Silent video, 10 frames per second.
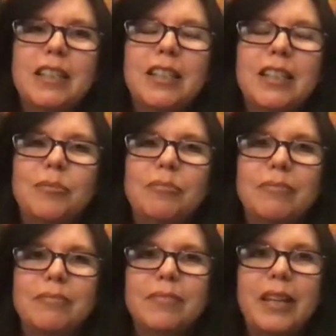
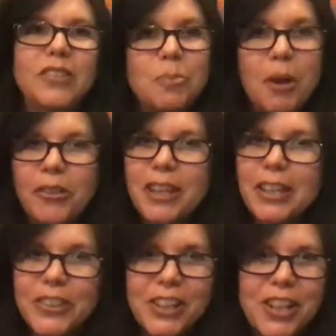um i smell
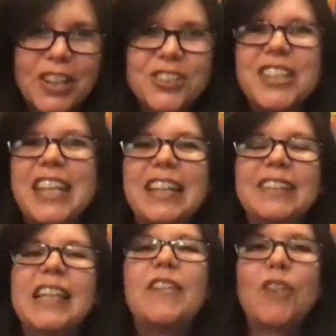things i touch
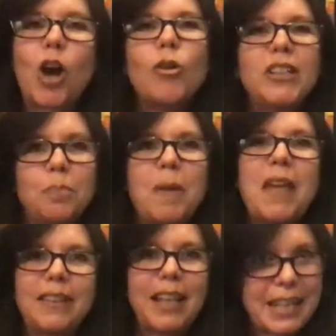things and i've always
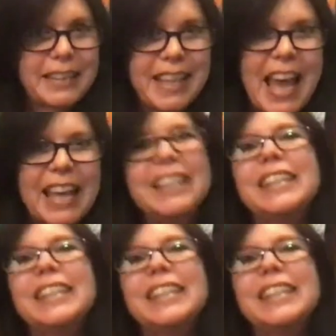been like that